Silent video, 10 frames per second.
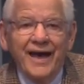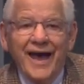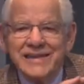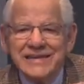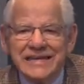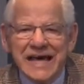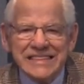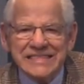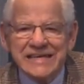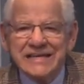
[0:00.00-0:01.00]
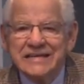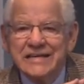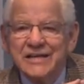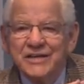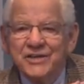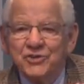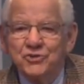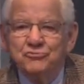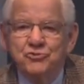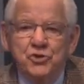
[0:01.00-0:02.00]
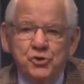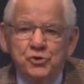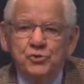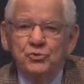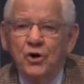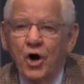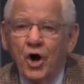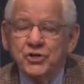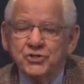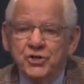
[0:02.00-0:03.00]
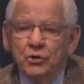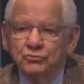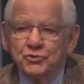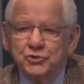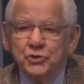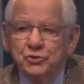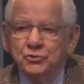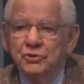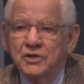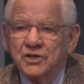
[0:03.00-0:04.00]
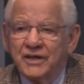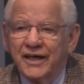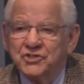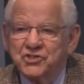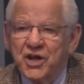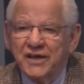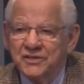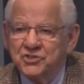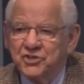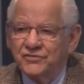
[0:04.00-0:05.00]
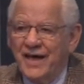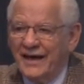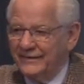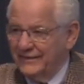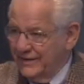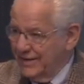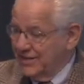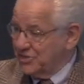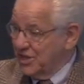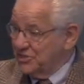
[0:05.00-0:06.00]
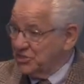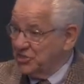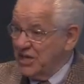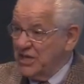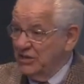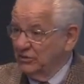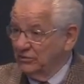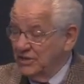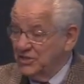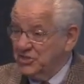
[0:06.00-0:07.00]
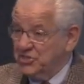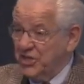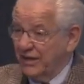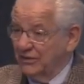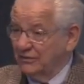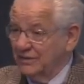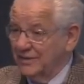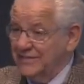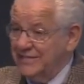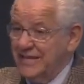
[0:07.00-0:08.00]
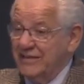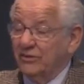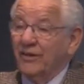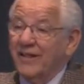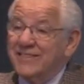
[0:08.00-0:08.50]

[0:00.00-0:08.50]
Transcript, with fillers: And nothing you do or don't do can change that. It's a sealed, settled deal.